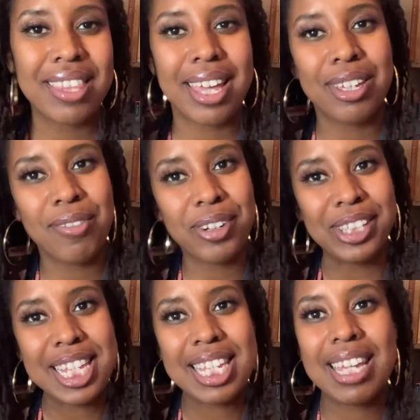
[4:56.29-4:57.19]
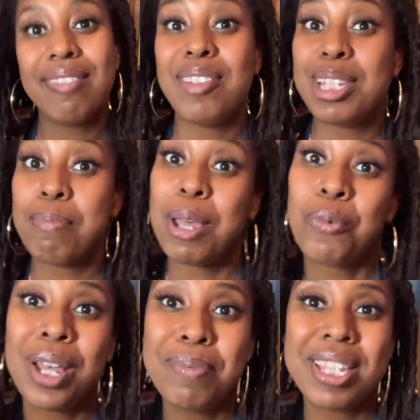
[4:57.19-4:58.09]
Thank you for listening. Visit my
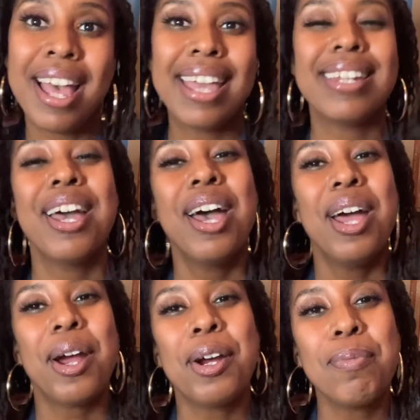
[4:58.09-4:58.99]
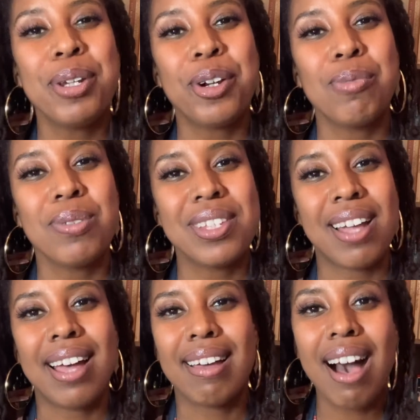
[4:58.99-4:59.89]
website,
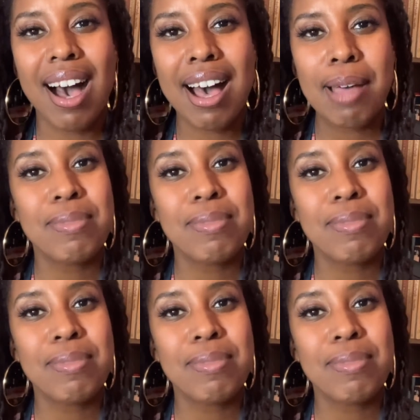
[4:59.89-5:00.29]
urbanherbals.com.